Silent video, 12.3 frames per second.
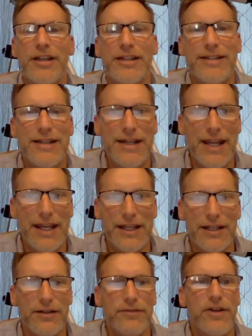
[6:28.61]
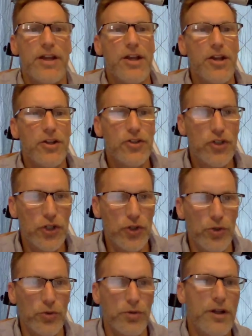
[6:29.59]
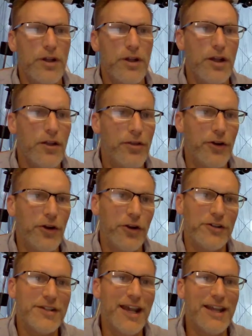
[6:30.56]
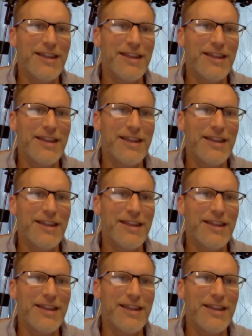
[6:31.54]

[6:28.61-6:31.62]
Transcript: is negative 2/3.